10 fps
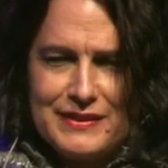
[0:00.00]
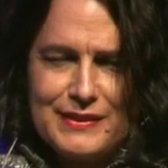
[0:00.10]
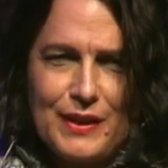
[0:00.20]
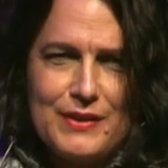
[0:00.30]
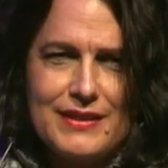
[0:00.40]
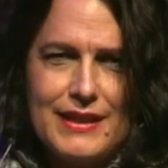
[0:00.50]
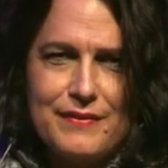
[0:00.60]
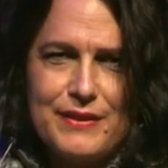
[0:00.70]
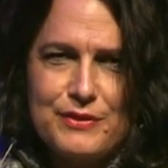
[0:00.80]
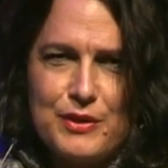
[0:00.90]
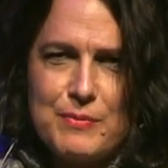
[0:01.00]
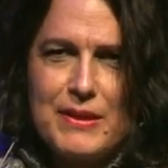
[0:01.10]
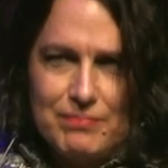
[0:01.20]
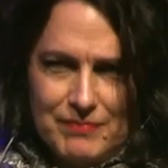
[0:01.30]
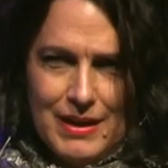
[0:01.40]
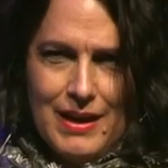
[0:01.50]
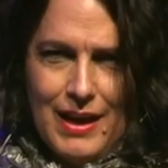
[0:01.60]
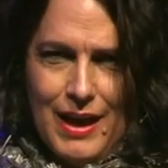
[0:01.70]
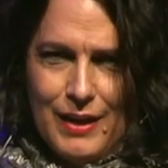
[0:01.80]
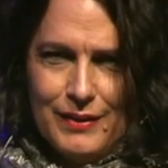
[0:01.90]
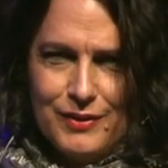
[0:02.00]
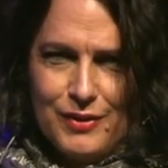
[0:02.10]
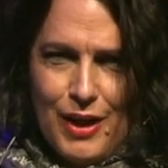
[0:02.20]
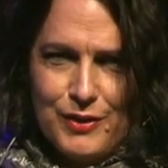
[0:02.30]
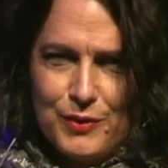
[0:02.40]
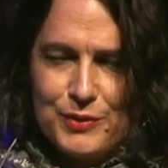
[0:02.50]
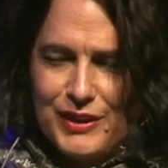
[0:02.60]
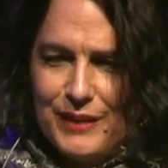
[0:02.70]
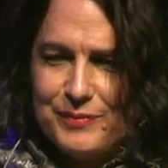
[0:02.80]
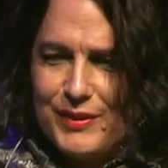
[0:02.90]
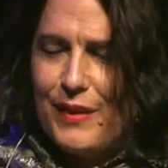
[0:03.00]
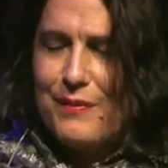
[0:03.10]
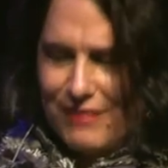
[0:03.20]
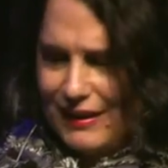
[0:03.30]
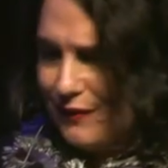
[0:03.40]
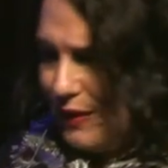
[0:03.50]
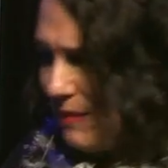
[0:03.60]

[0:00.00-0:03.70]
that's going to leave this room and alter. So thank you very